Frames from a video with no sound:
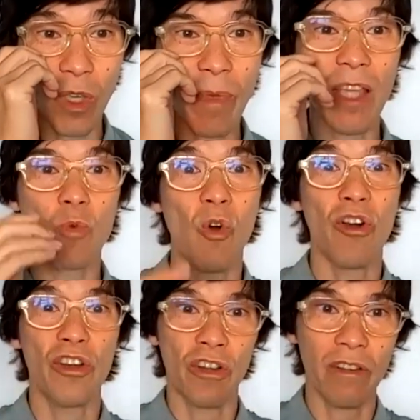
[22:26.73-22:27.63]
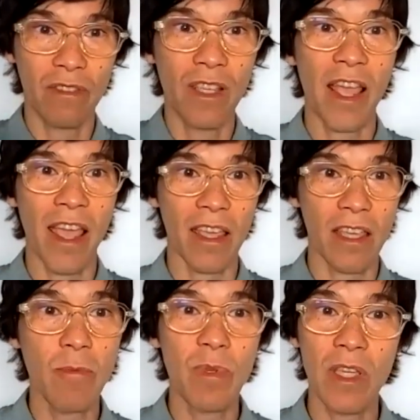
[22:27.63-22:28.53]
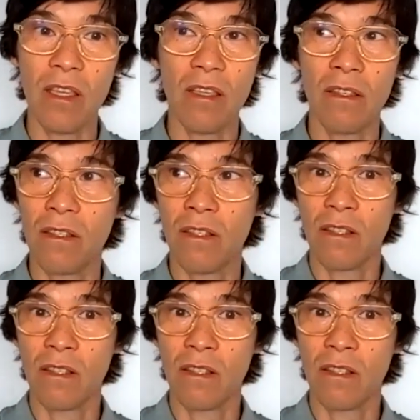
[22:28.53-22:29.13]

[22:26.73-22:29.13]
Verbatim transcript: made Warrior today, he'd be